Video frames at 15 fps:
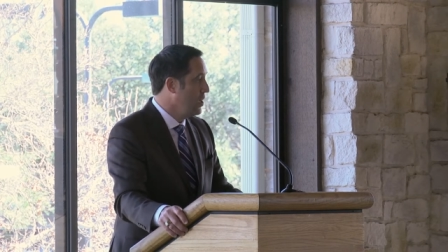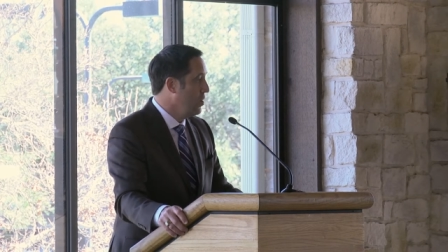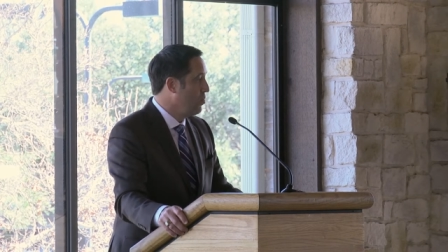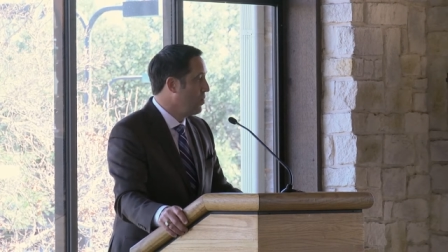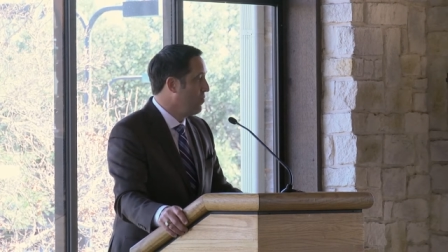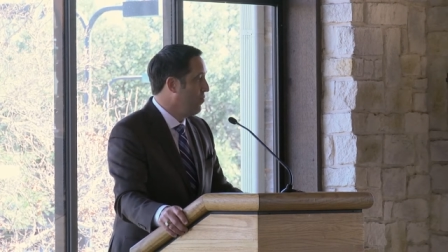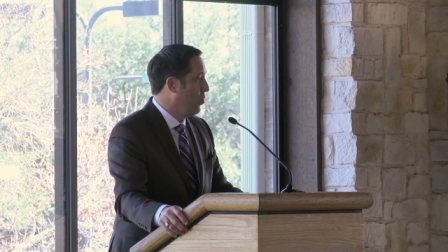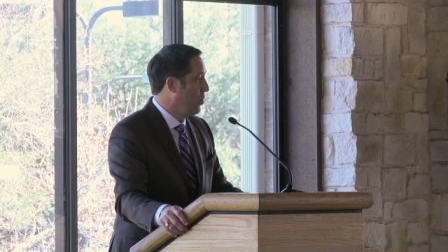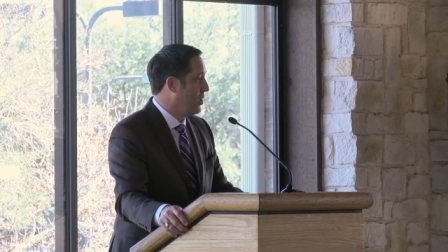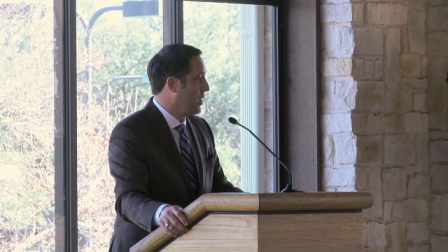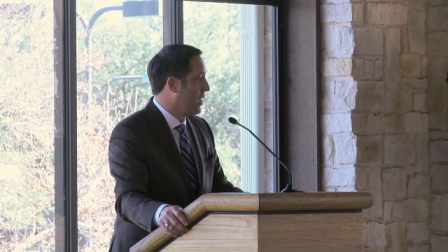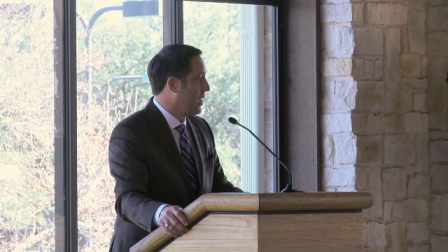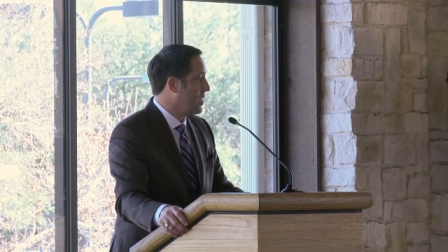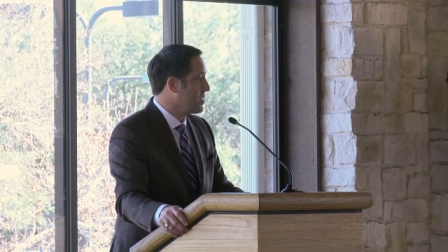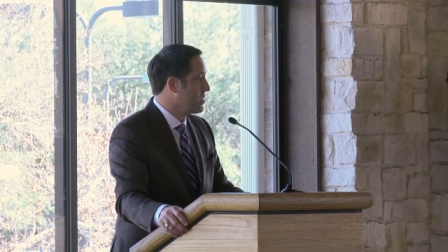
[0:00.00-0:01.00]
we
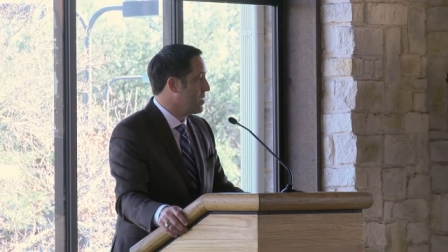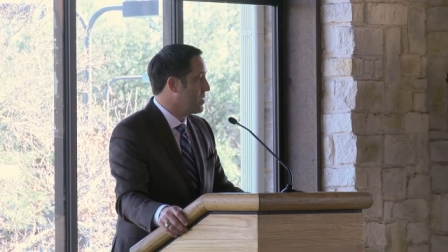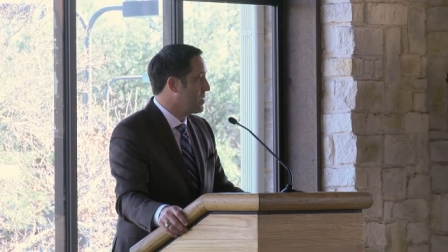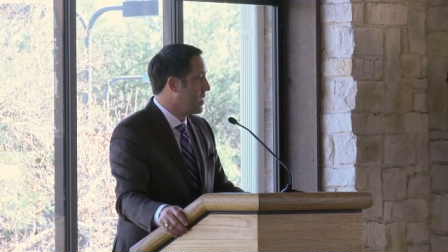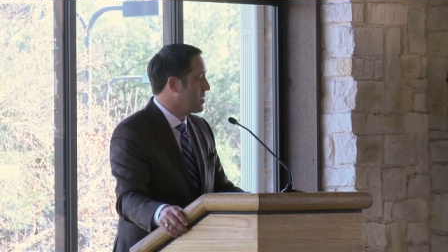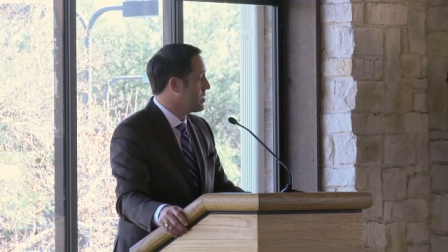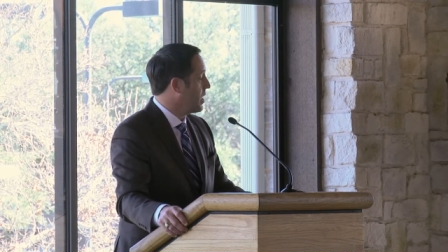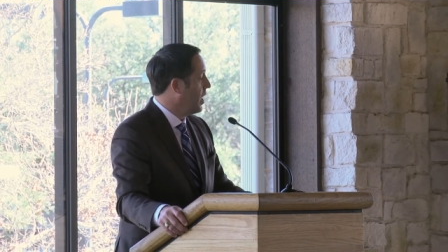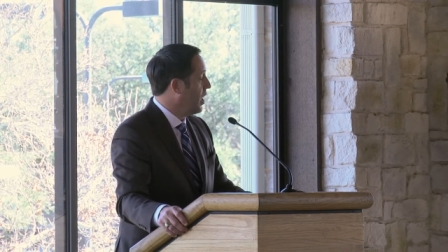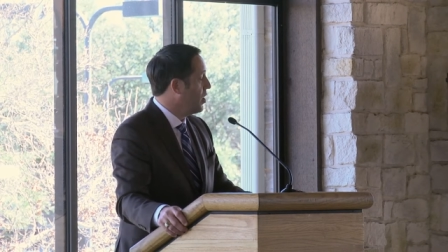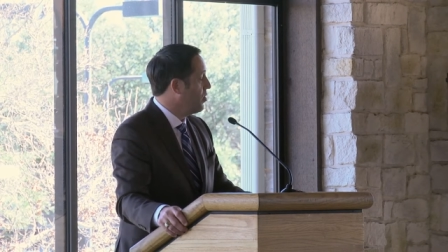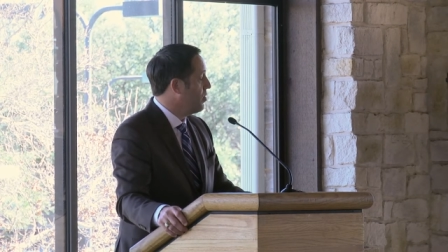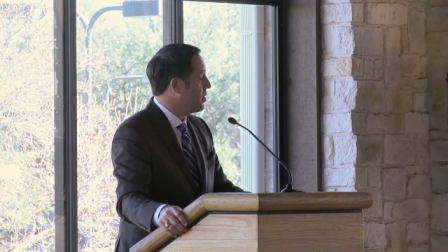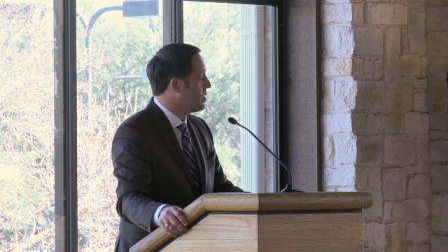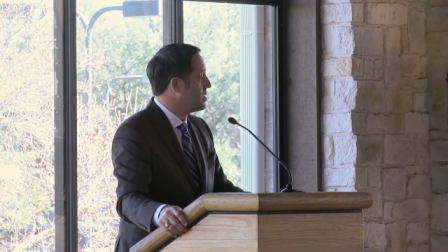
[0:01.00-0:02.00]
forecast that that's one
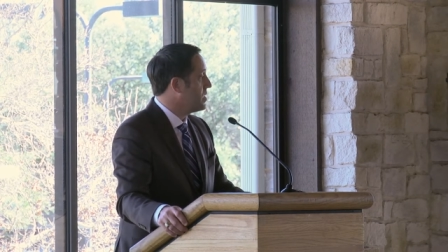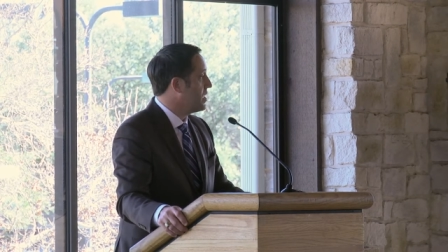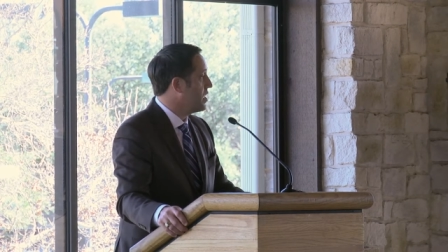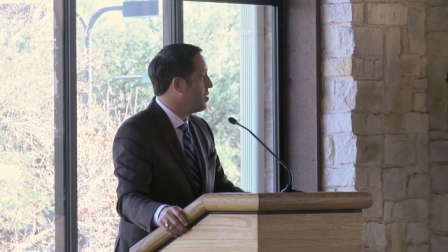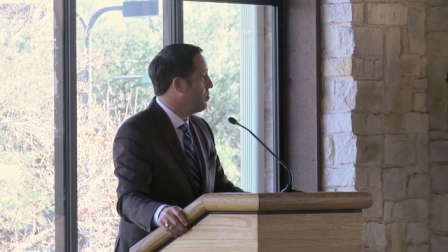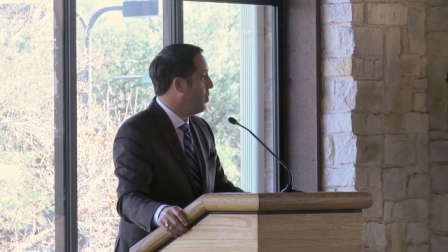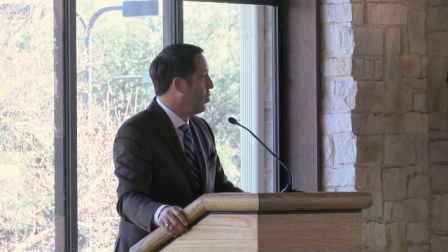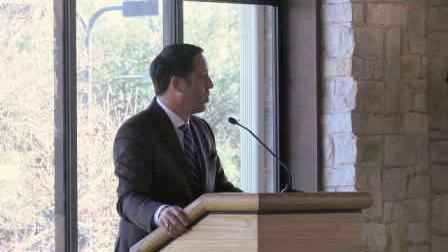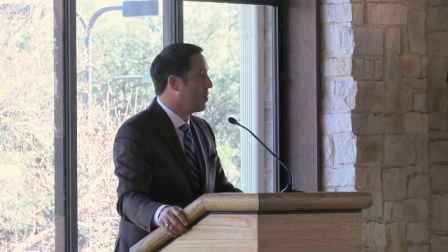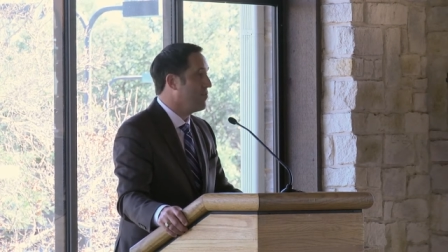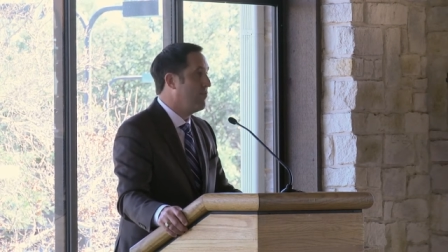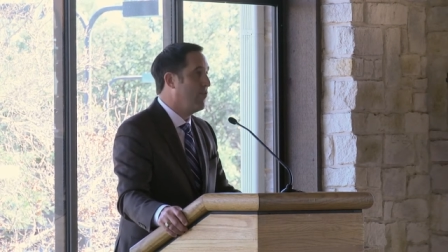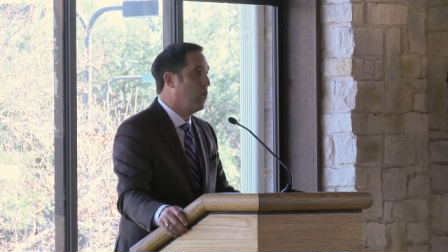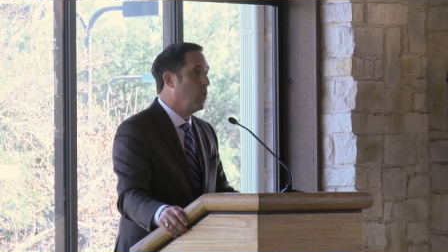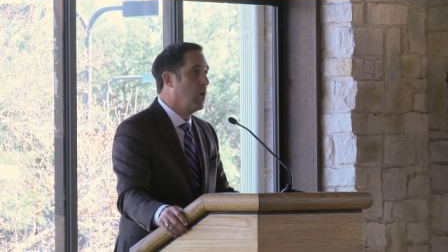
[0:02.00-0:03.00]
hundred ten point
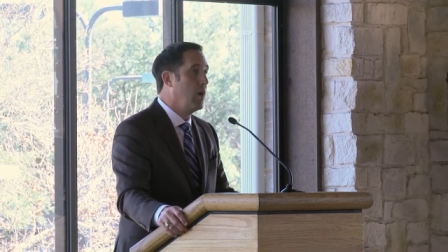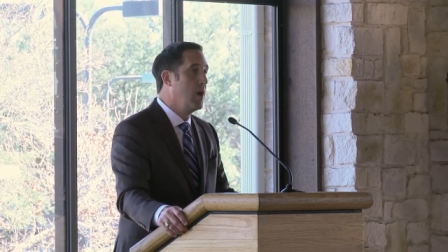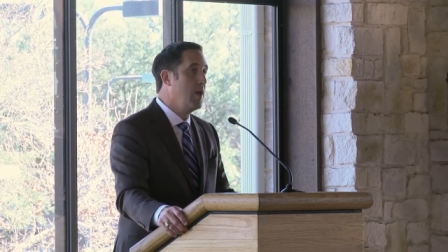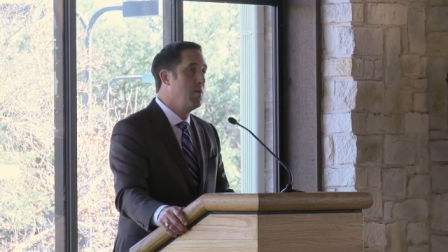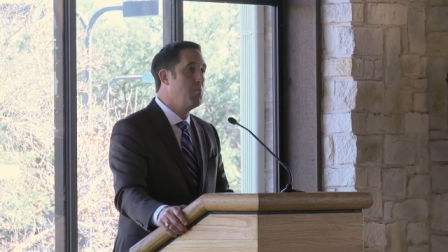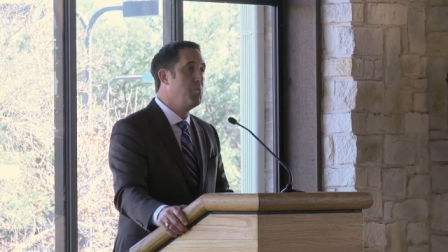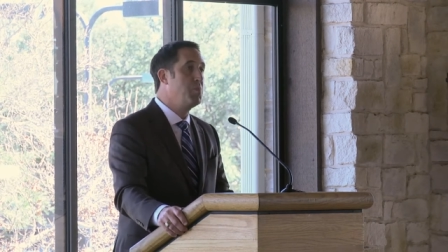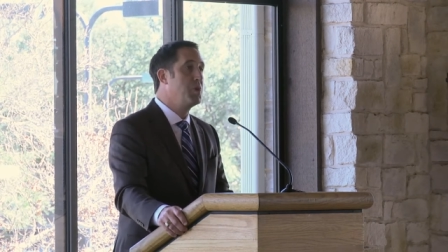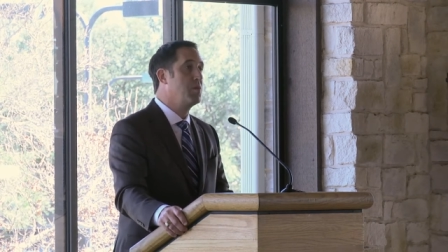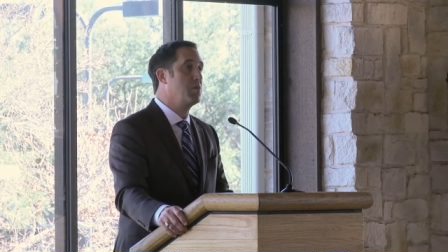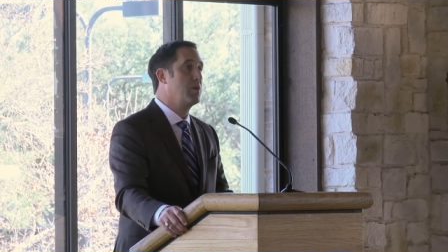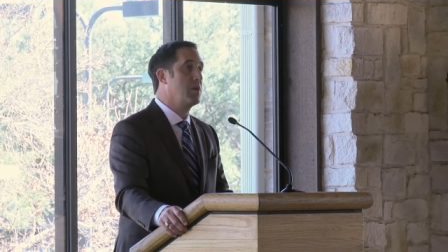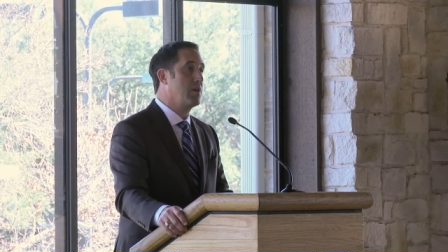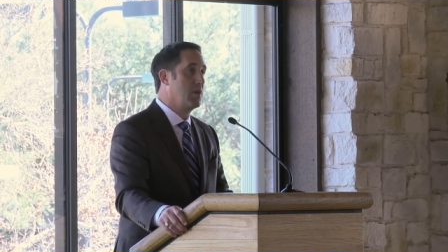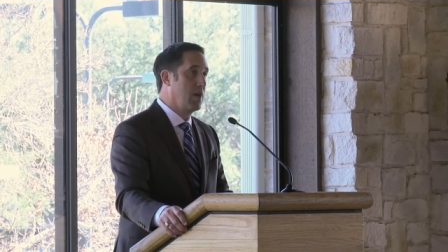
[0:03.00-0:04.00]
four
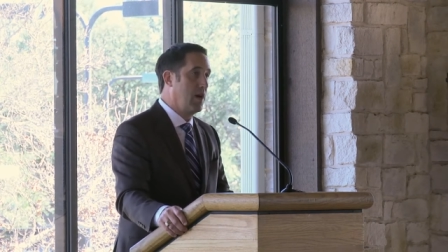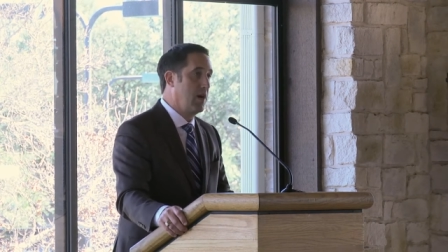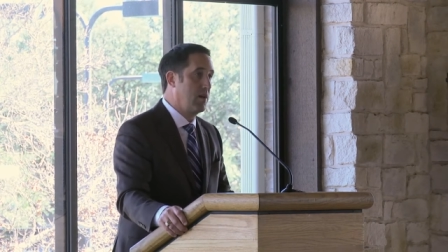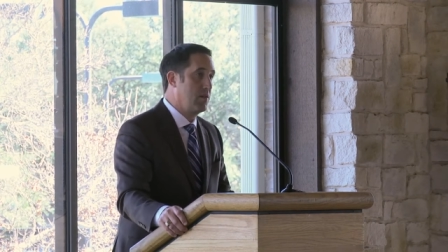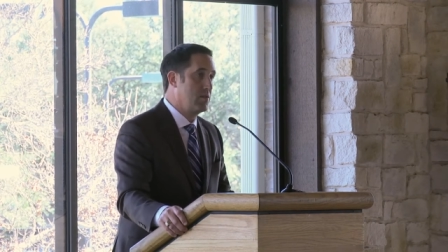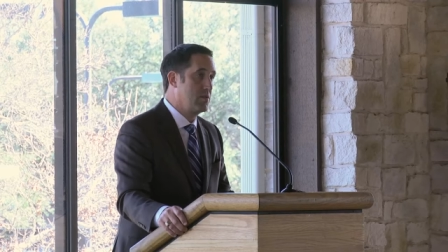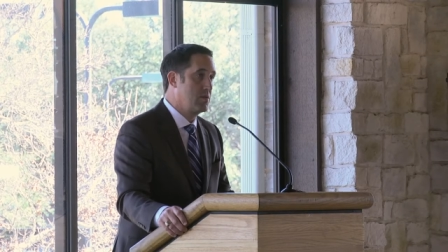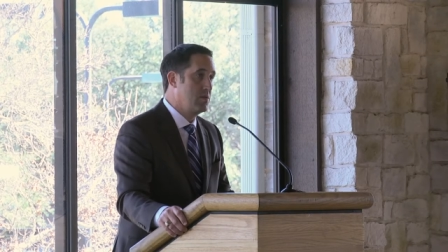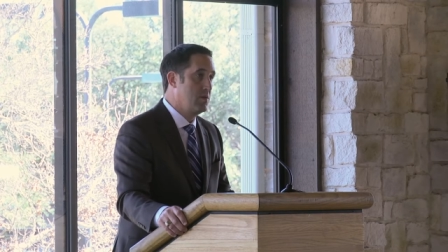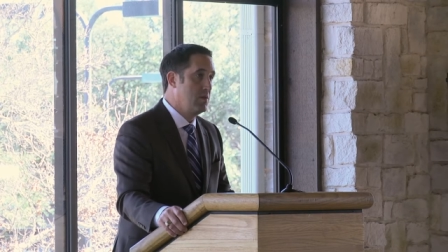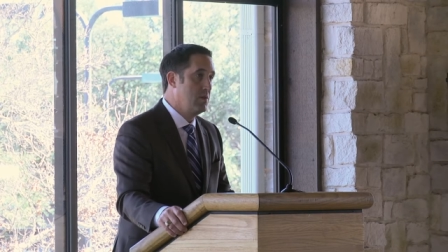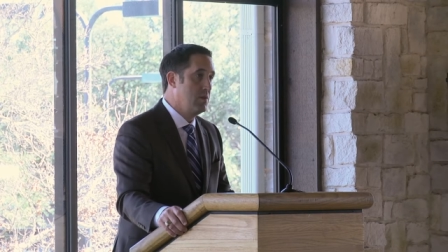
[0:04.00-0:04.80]
billion dollars.